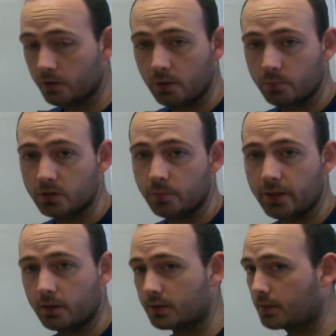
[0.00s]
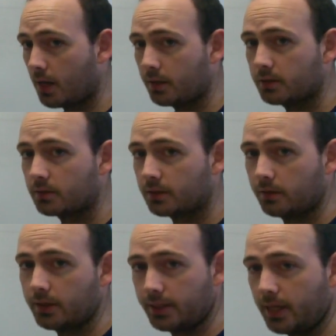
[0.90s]
number is bigger. It's not
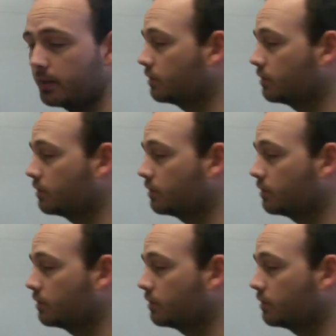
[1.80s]
necessarily the case.